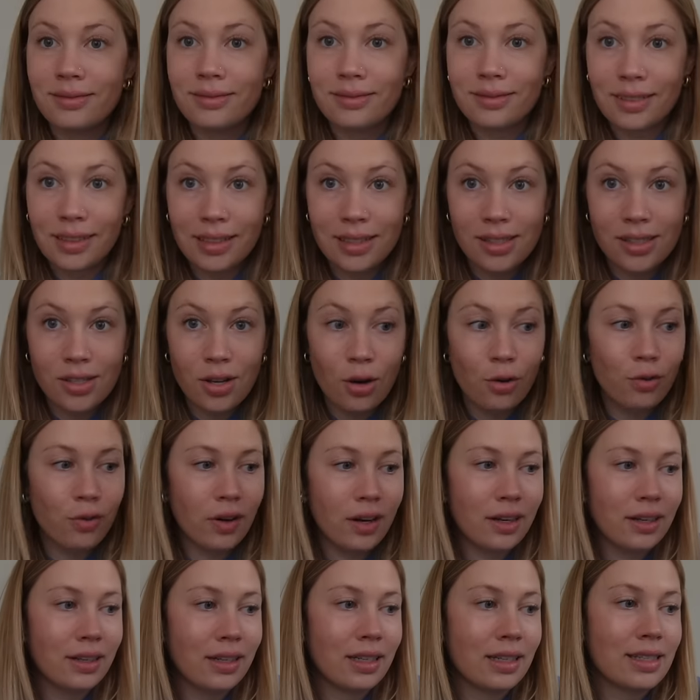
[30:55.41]
It's so fun
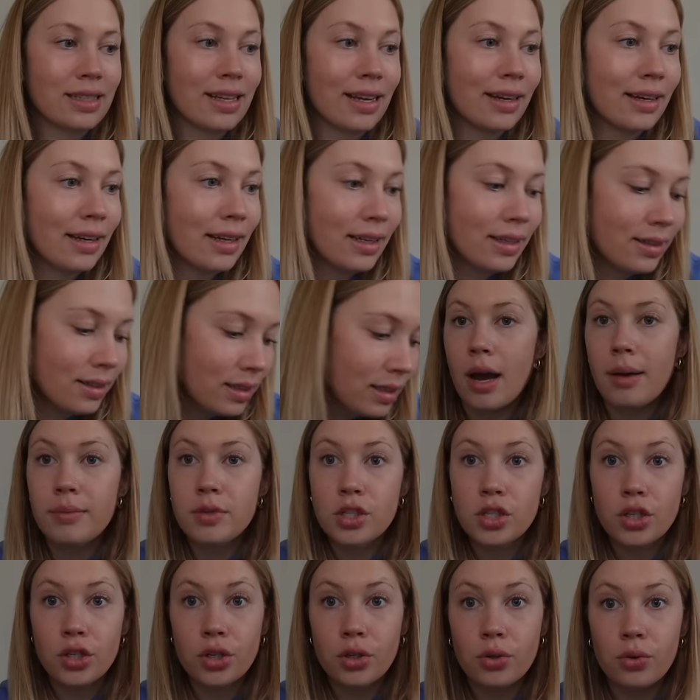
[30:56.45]
and exciting. Grabbed a
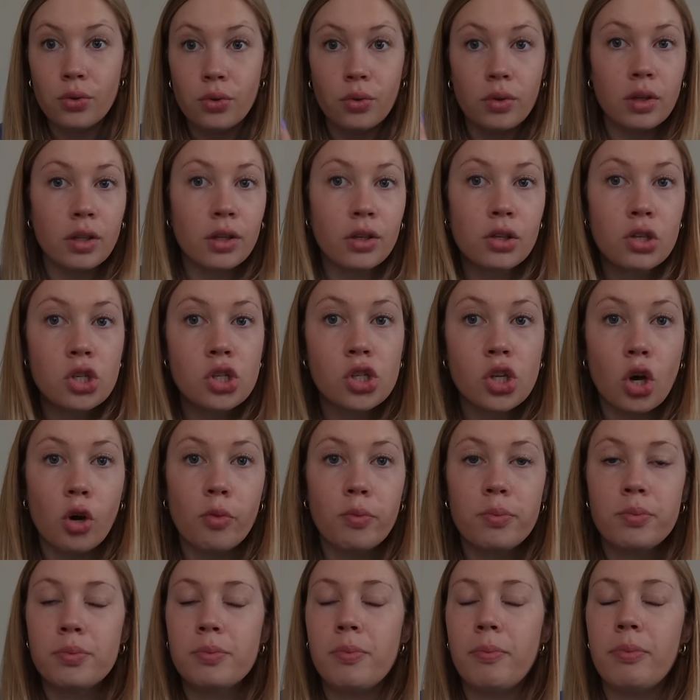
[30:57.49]
new little
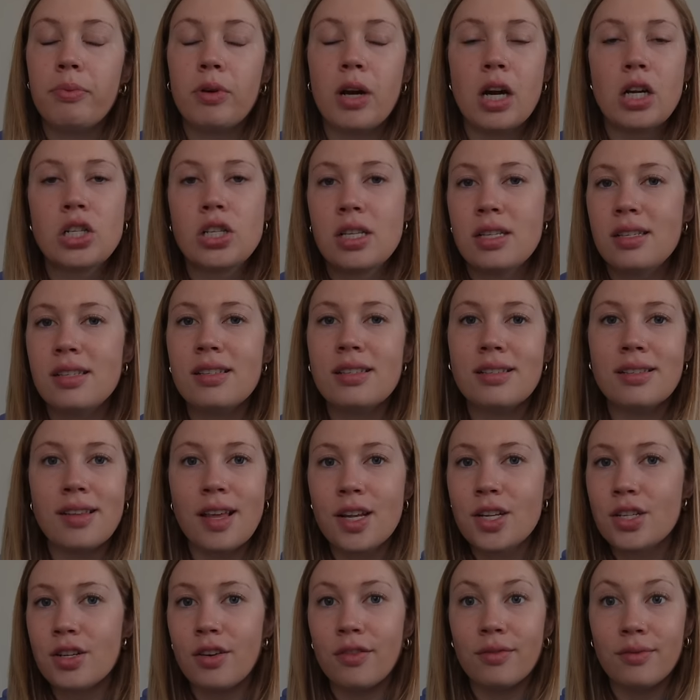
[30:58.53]
soap brush. This is
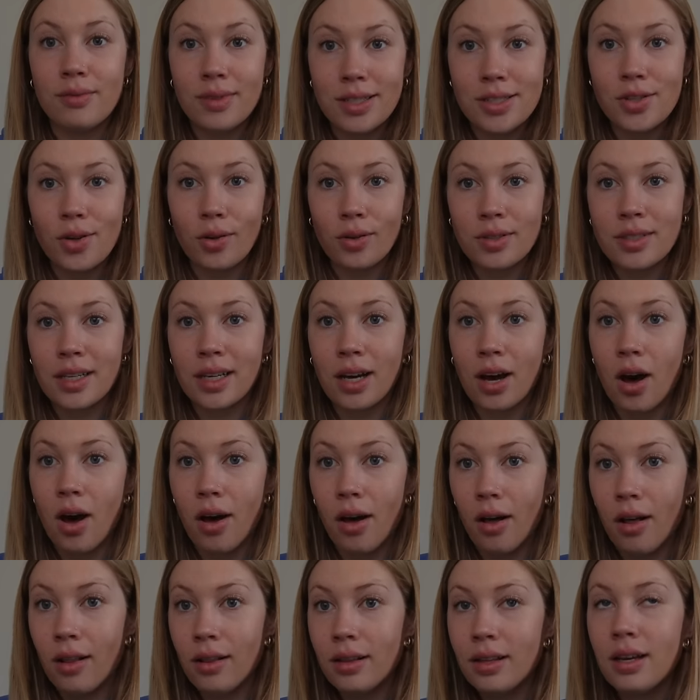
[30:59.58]
such a adulting
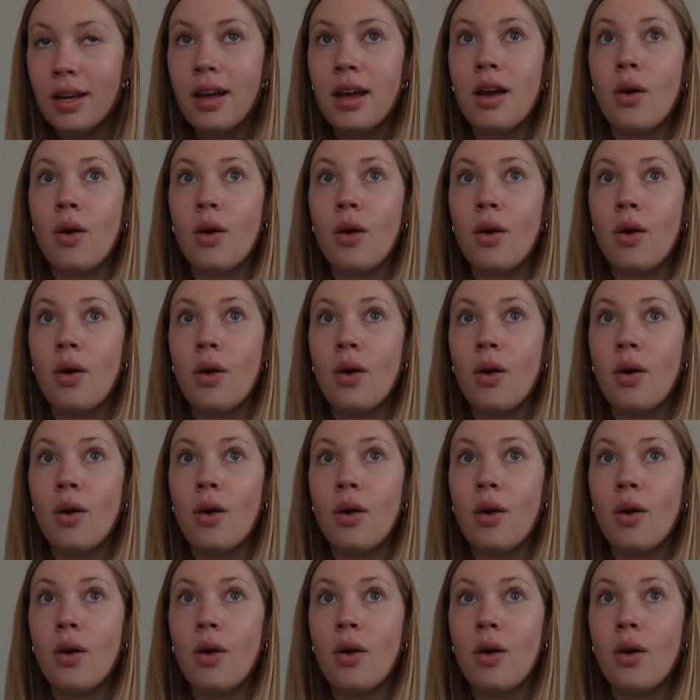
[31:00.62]
haul.